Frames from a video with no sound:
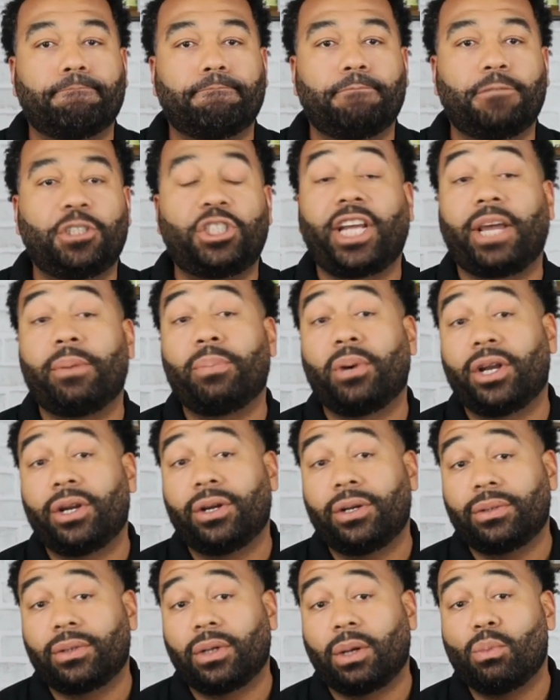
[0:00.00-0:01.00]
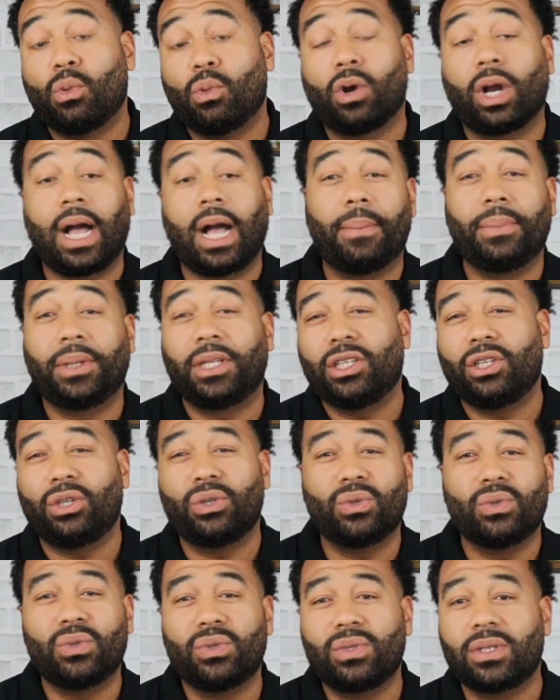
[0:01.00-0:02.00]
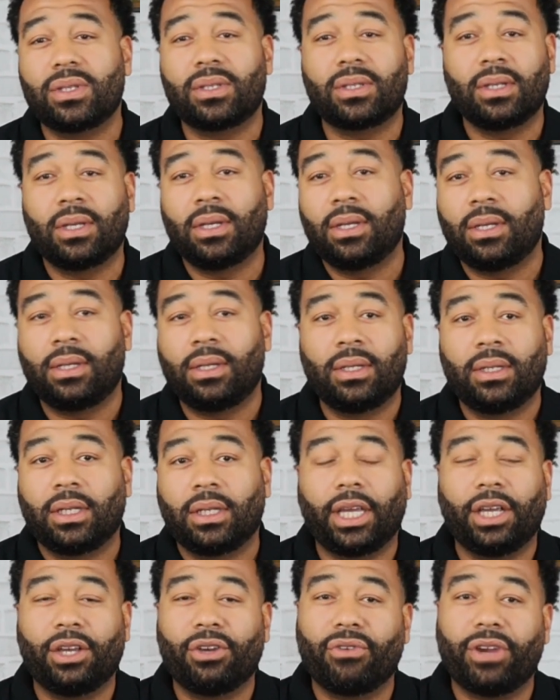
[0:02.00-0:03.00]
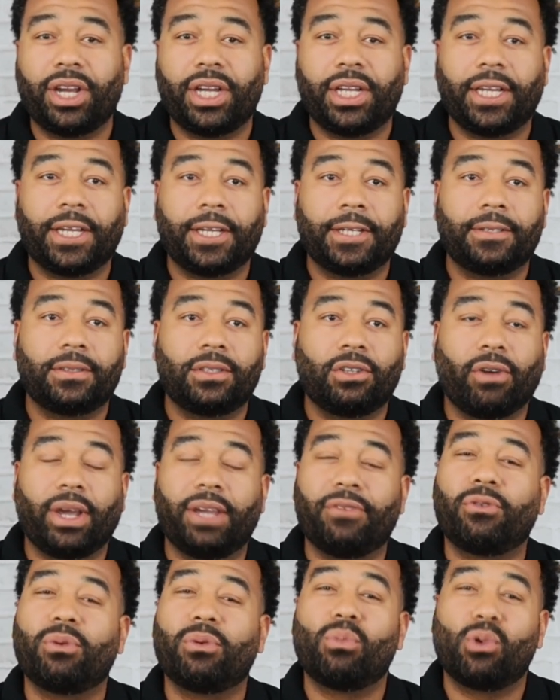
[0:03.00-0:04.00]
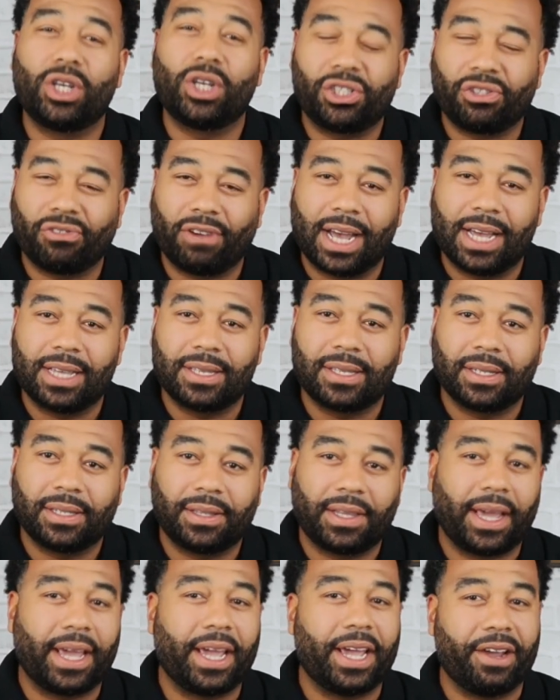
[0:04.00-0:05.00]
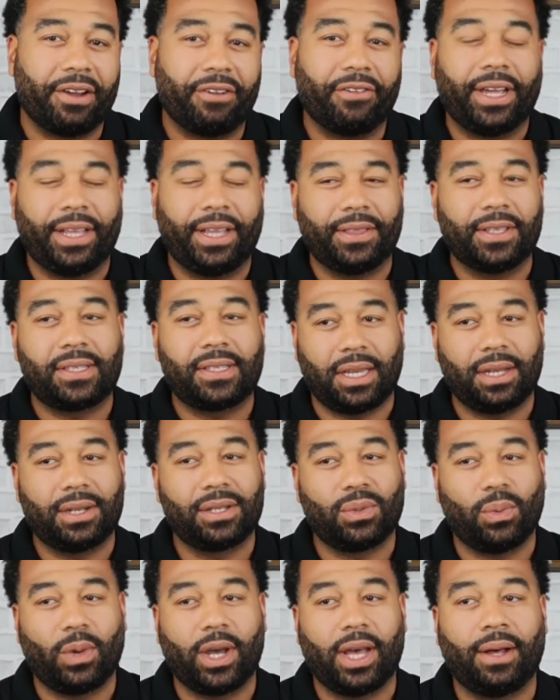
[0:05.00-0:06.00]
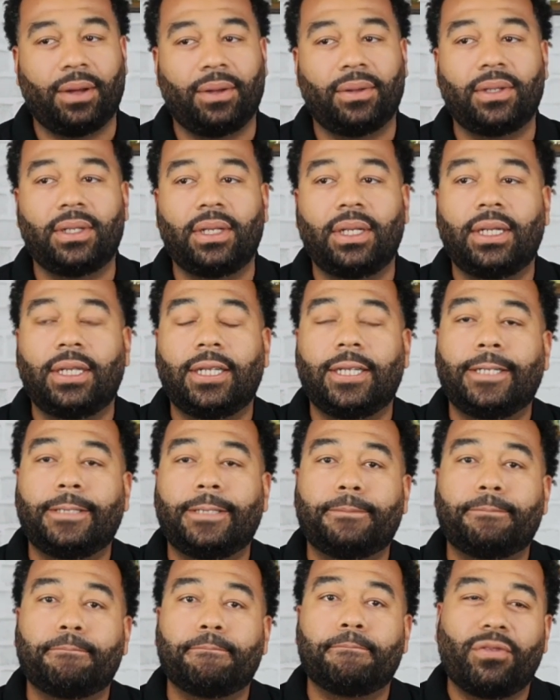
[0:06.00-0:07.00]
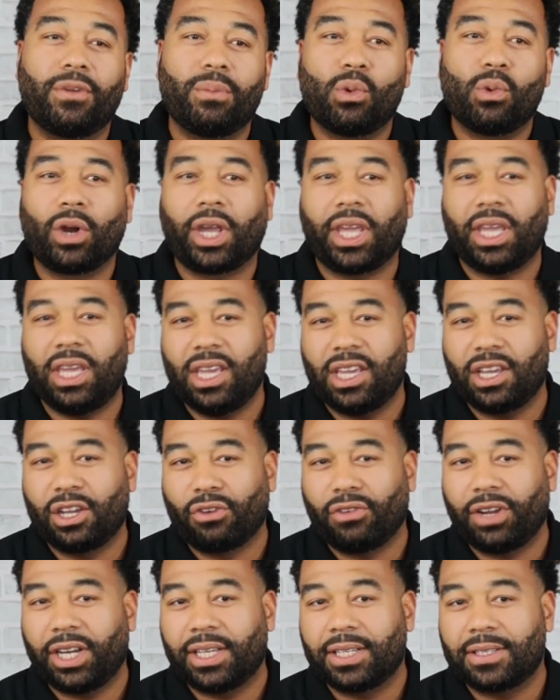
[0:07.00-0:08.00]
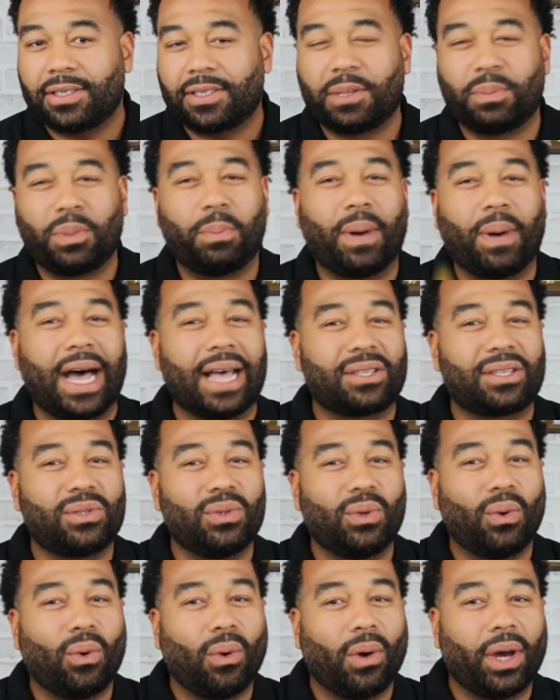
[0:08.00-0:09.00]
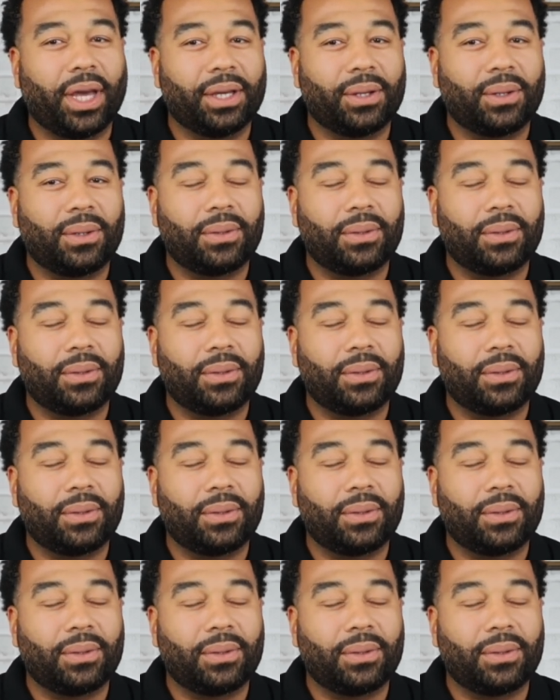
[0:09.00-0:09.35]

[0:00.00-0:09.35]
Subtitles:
Shea butter, a more commonly used ingredient, great for moisturizing the hair and the skin as well. The more key ingredients, the babasu oil.